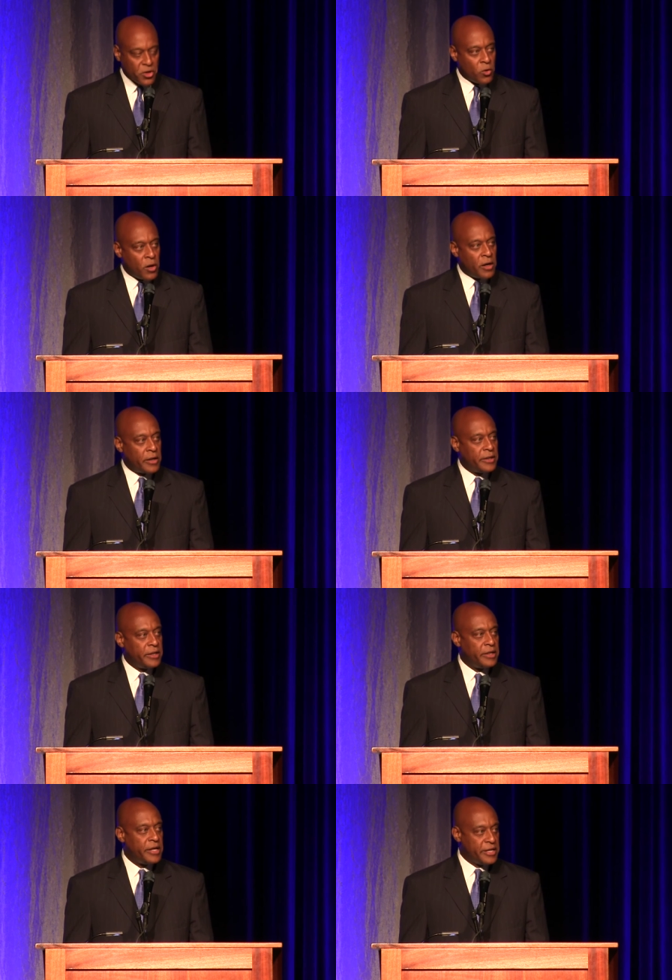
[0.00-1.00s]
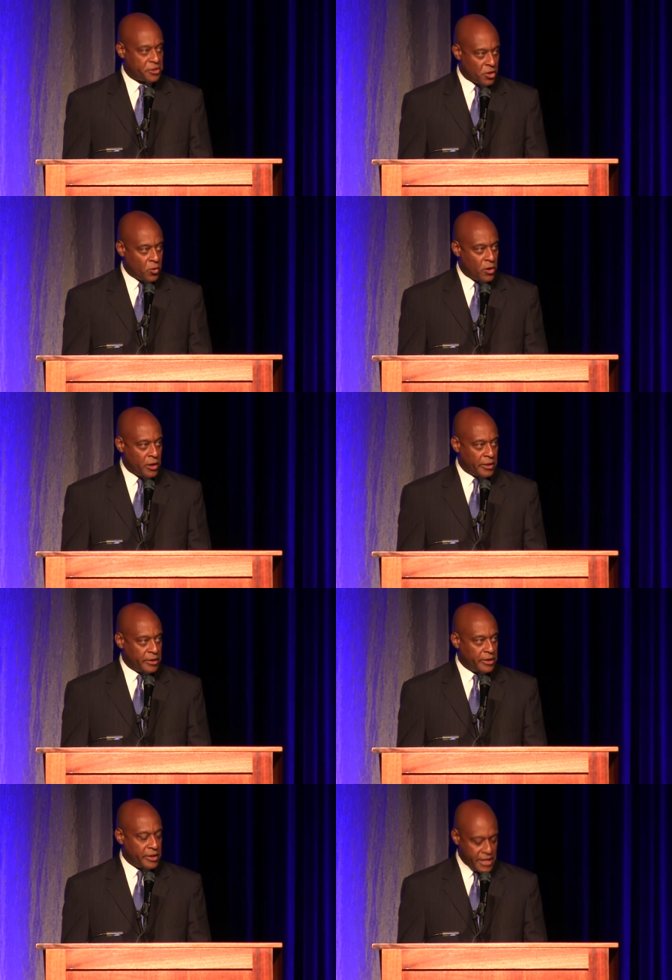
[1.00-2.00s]
so on, and so
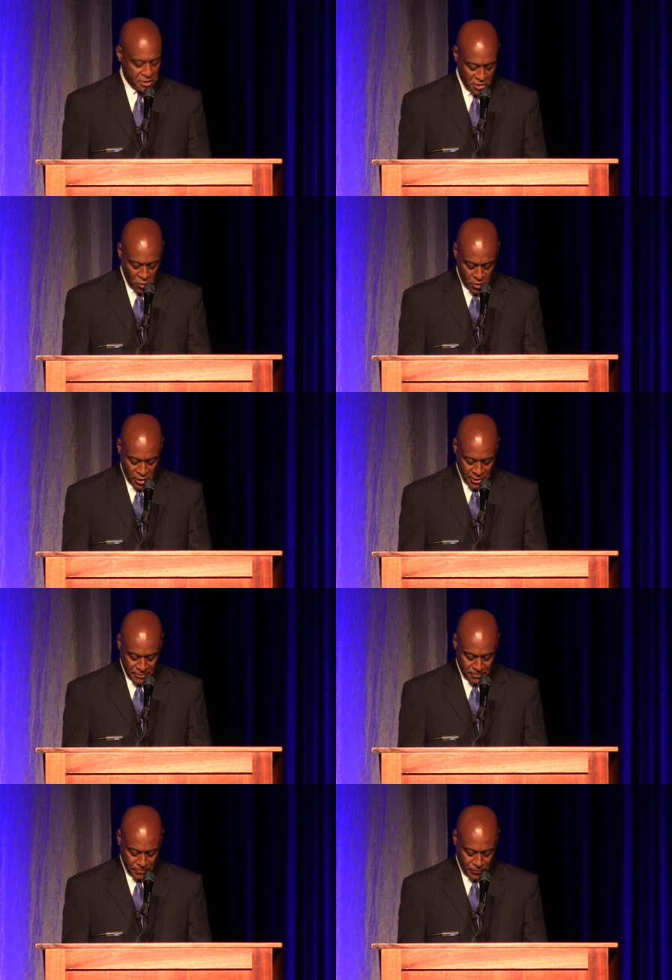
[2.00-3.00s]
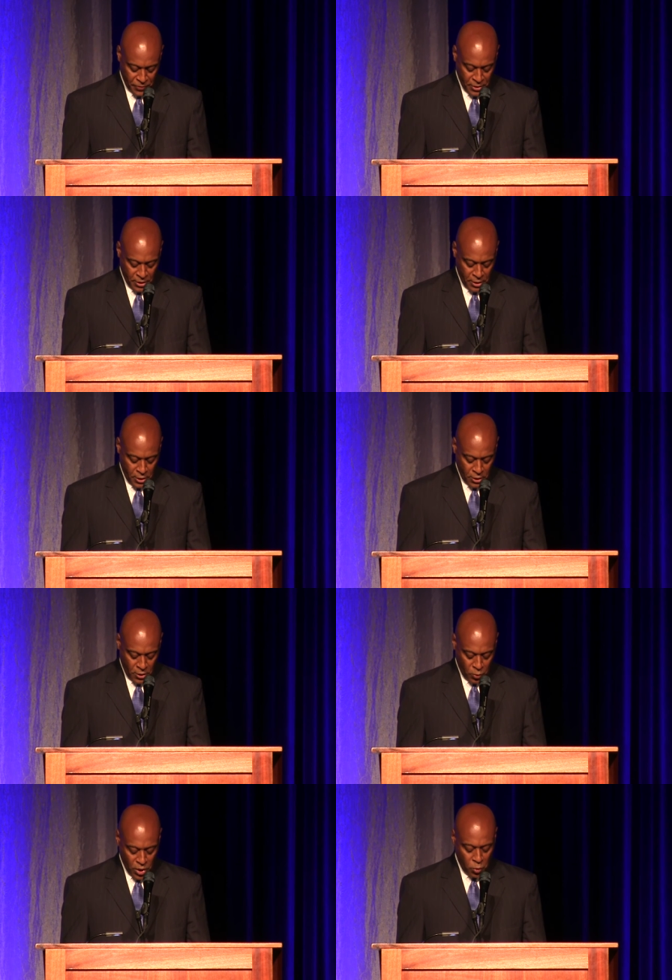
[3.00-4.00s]
on, and so on.
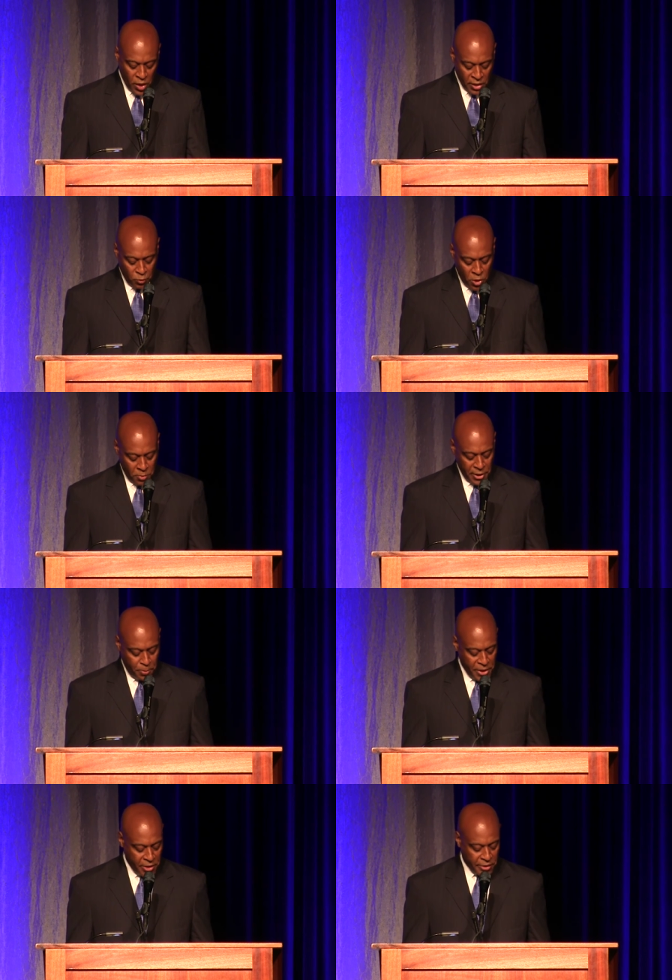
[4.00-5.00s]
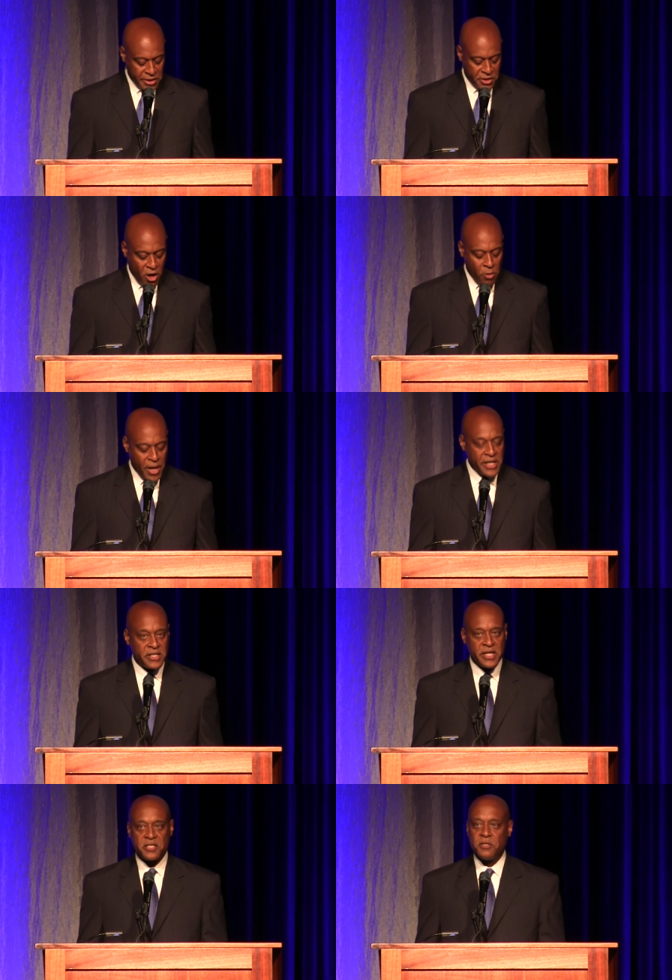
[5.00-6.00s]
Well, one woman apparently saw my
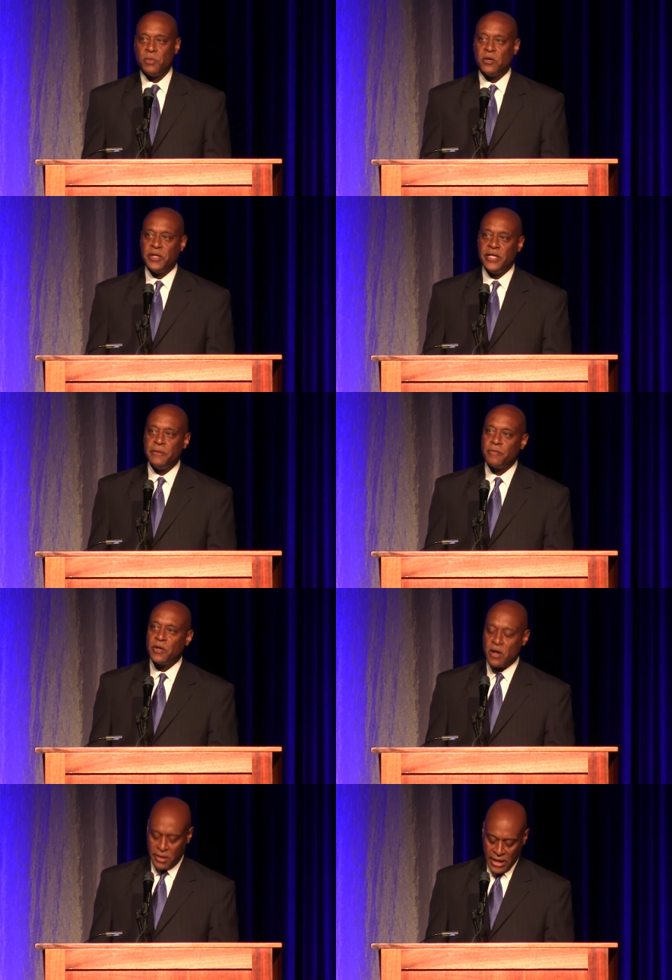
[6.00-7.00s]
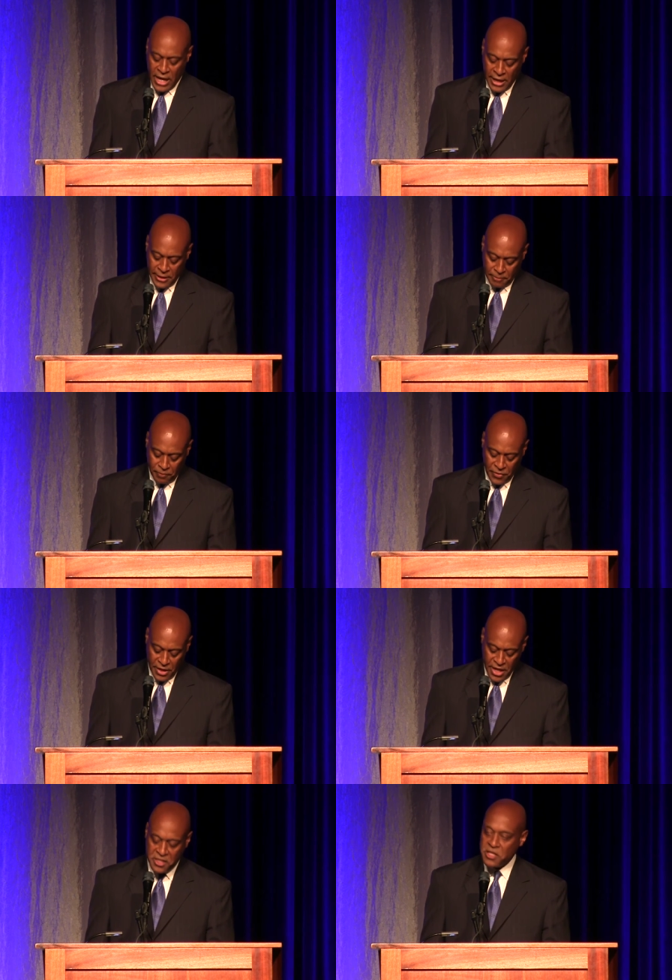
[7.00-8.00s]
testimony online,
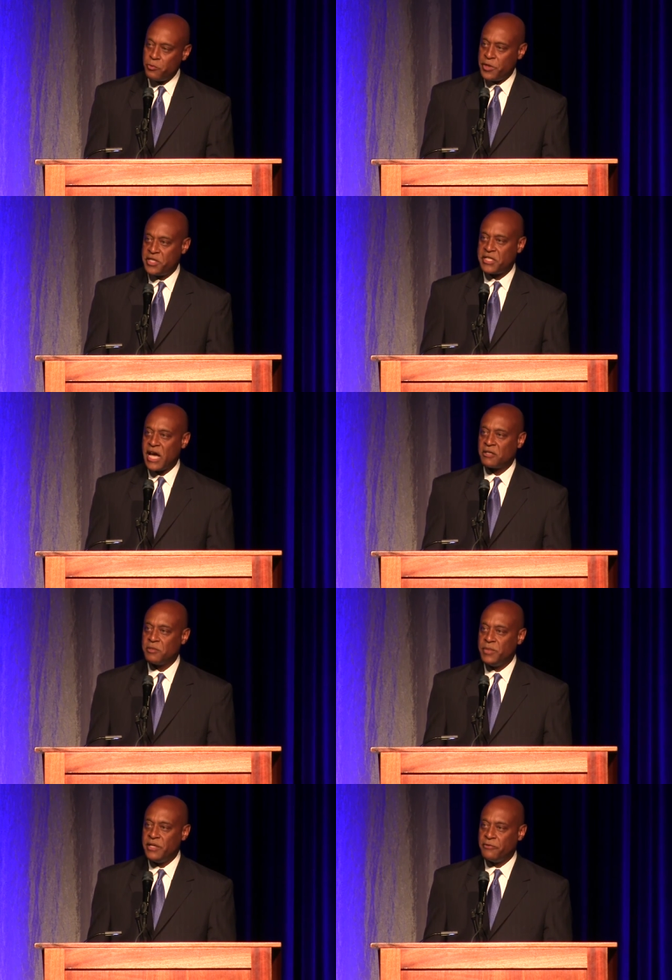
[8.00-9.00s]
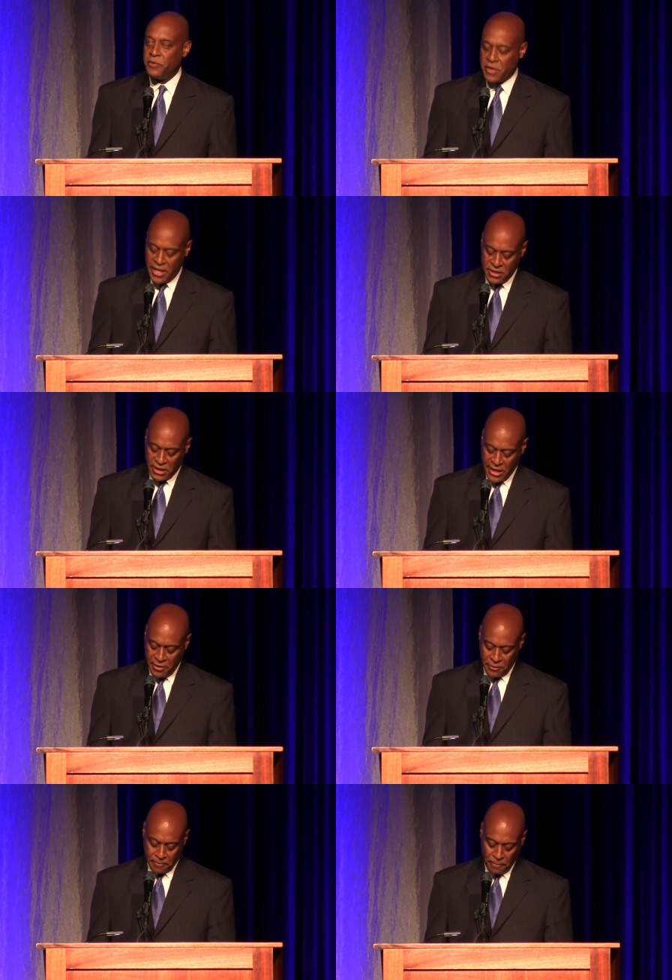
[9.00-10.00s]
and she reached out to me a few days
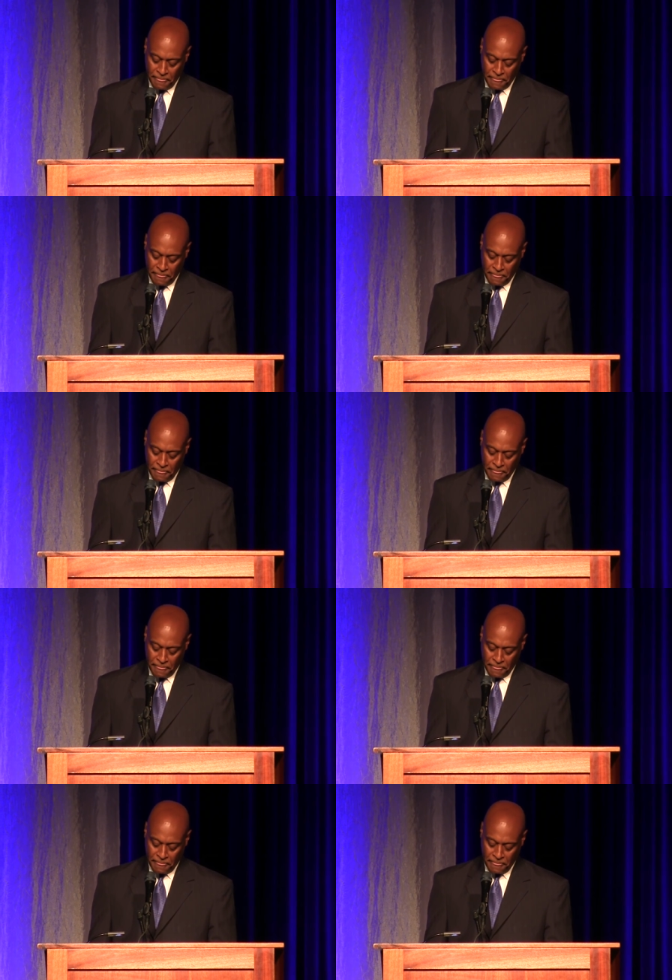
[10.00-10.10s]
later.